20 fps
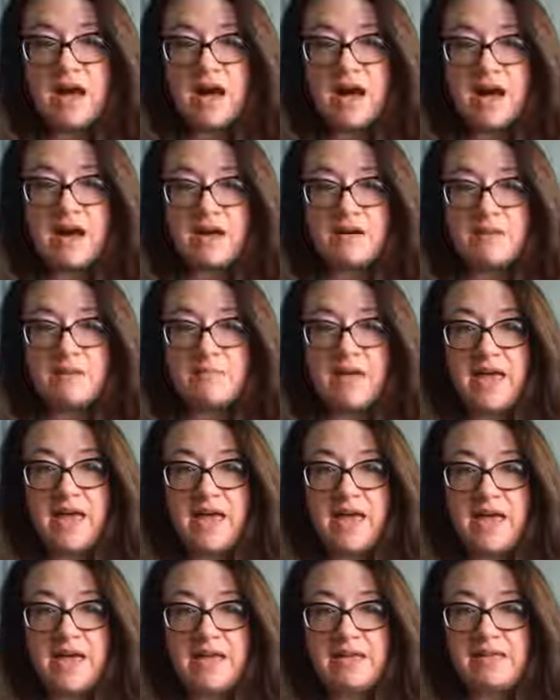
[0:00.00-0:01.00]

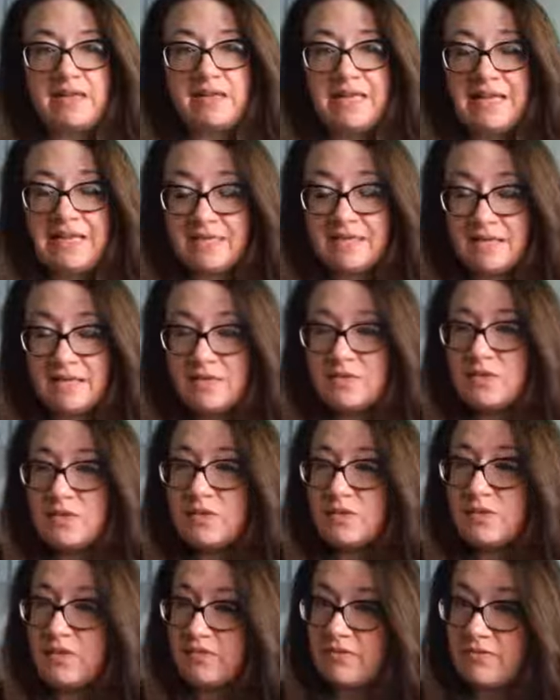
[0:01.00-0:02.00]
a link
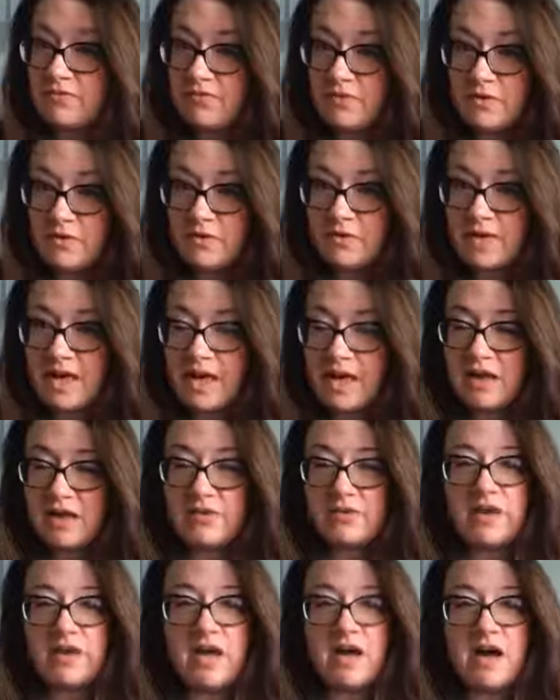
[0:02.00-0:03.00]
to a photo
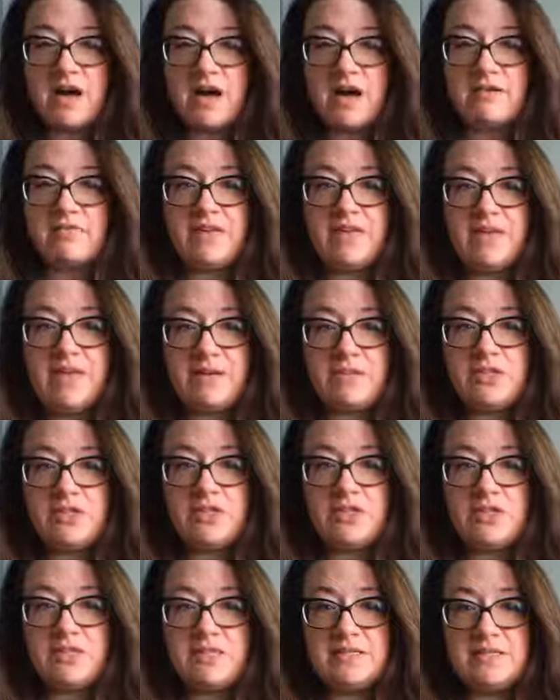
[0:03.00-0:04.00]
gallery of
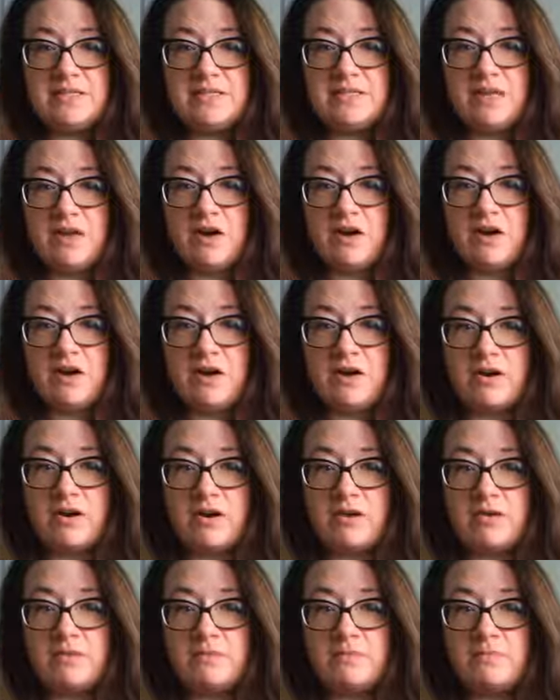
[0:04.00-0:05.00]
images that
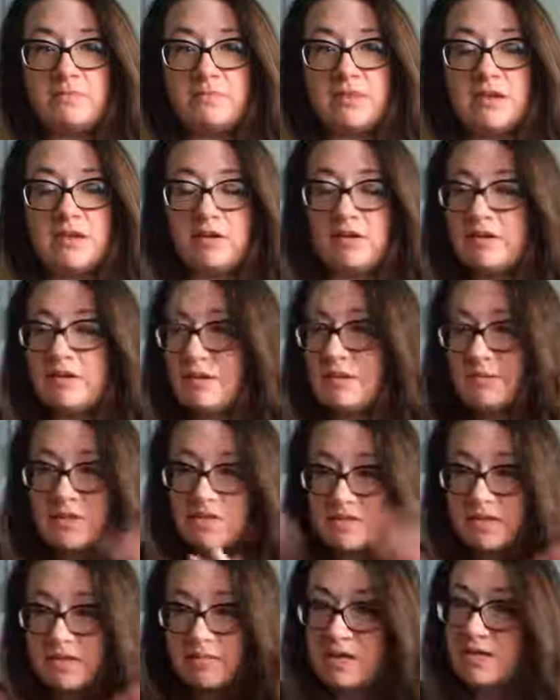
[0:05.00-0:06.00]
are
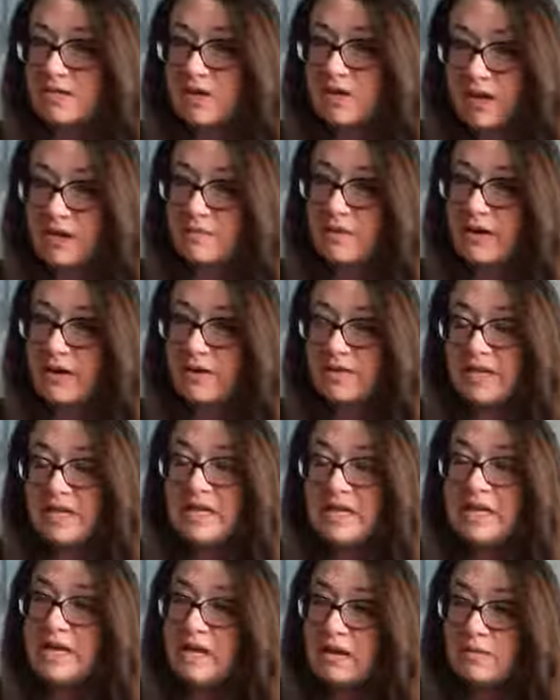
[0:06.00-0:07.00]
images I'm going to talk about
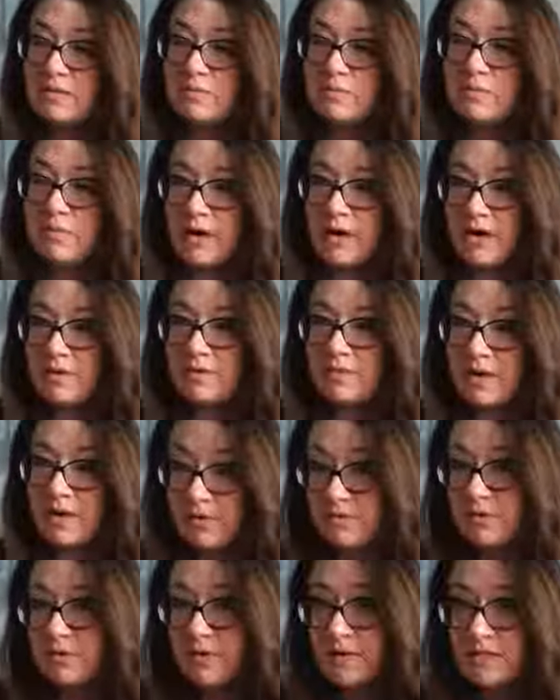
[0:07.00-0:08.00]
while
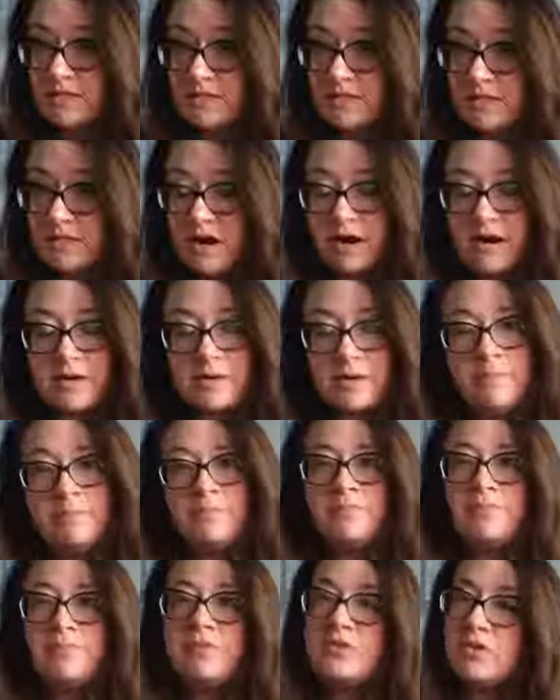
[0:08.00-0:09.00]
I'm doing this talk.
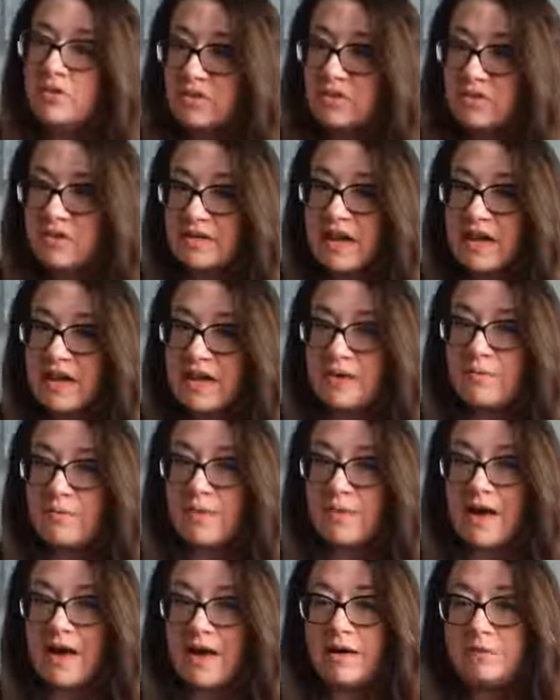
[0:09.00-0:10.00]
You can look at it
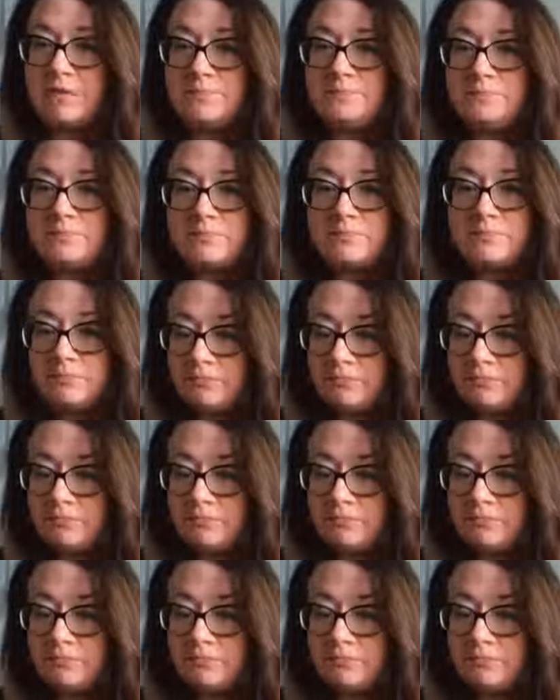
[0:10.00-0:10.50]
while